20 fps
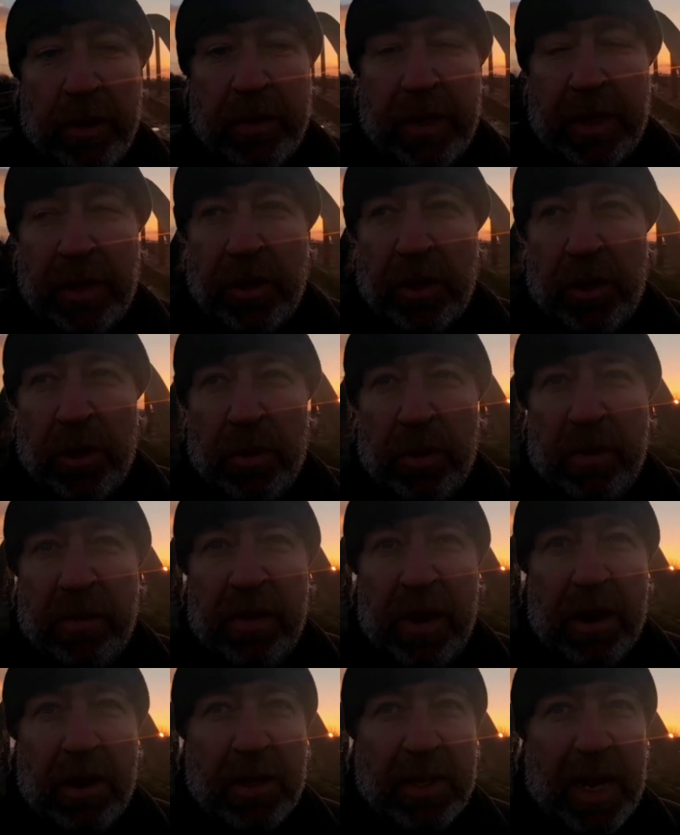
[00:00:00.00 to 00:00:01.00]
They're to do
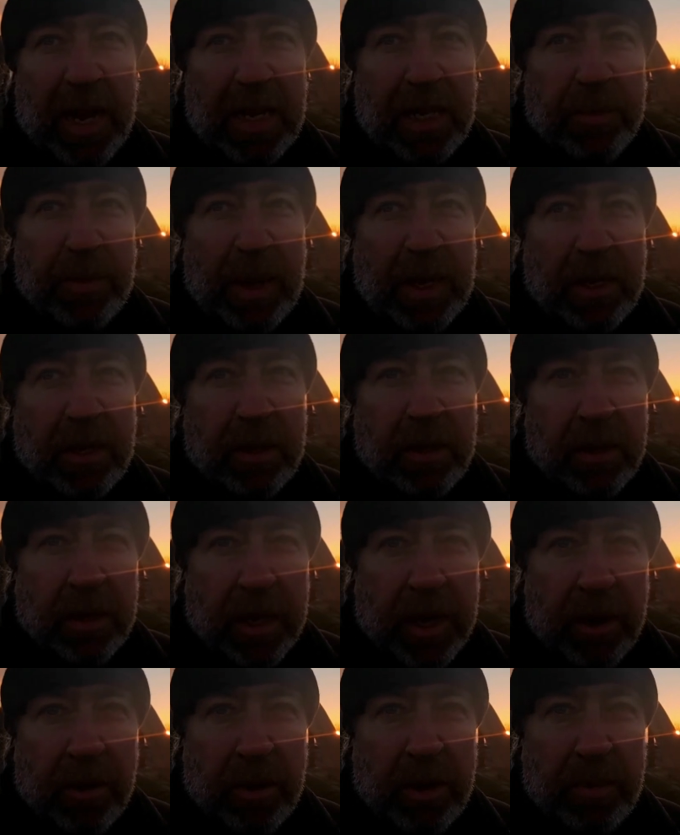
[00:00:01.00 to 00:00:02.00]
with various aspects of the
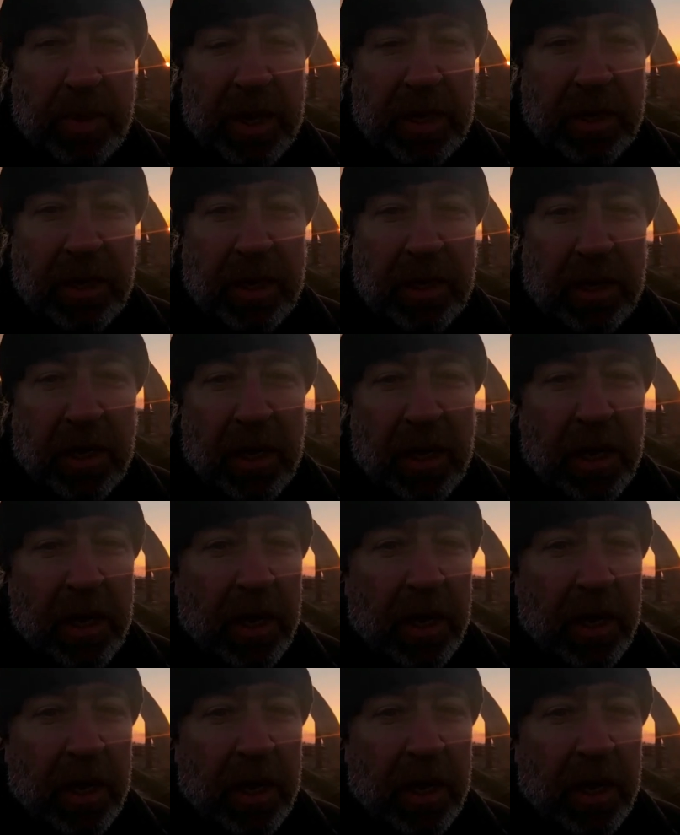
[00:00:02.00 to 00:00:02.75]
security business.